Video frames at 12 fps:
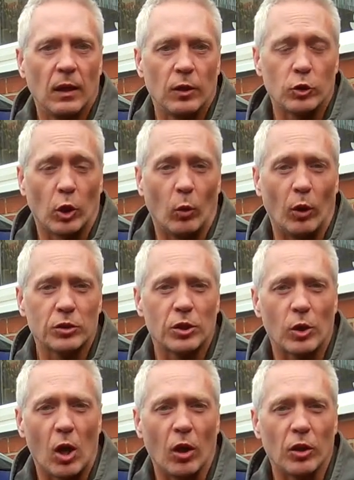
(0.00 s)
Don't know what to
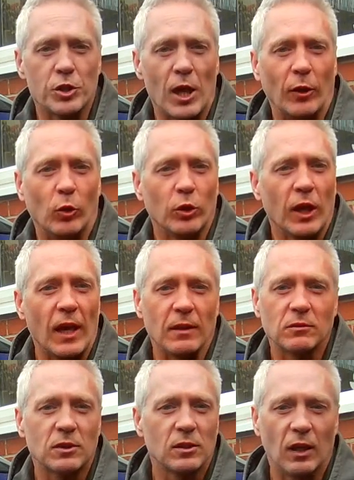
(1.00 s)
call the channel yet.
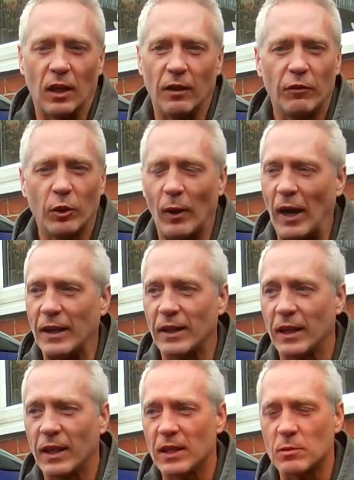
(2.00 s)
A few
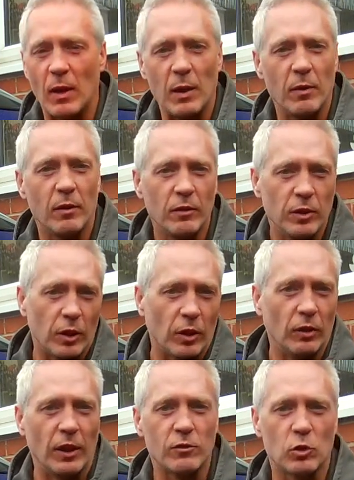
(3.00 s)
ideas, maybe you
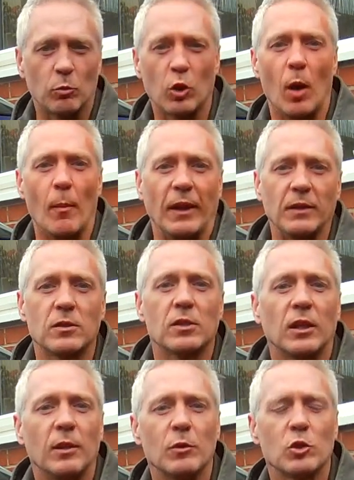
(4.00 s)
can leave some comments
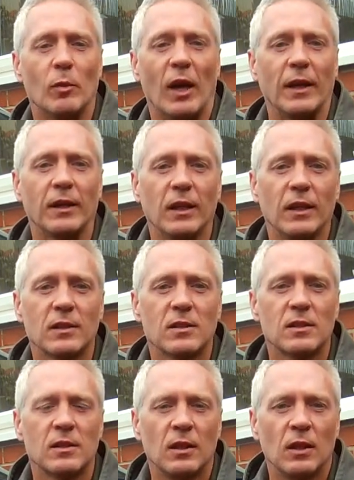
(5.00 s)
and give me some ideas
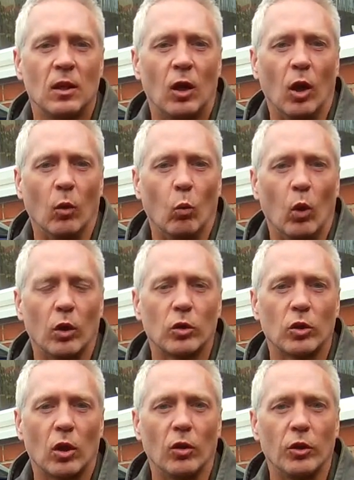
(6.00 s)
on what I
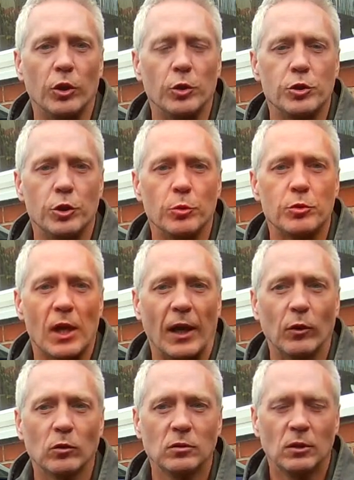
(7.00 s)
could call the YouTube
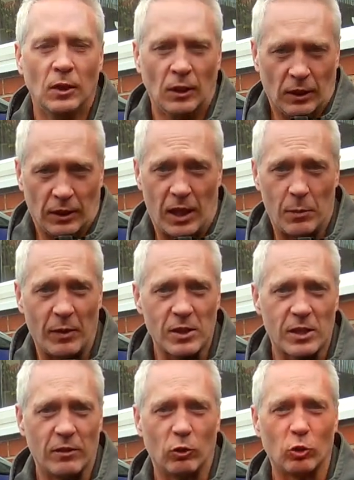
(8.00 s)
channel. Keep it
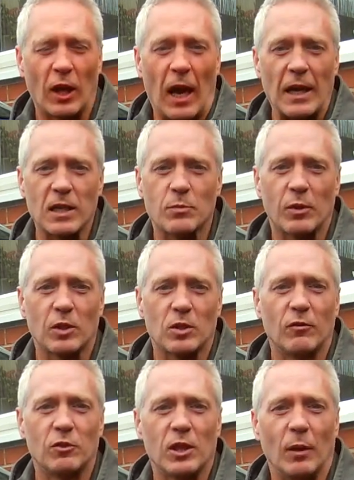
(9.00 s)
civil, guys, because
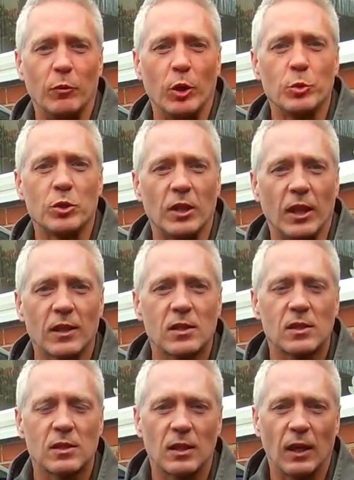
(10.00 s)
obviously I'm new to
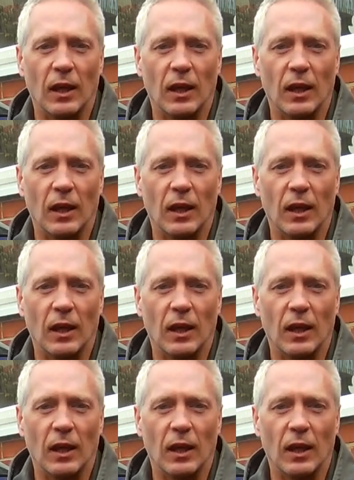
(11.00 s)
this.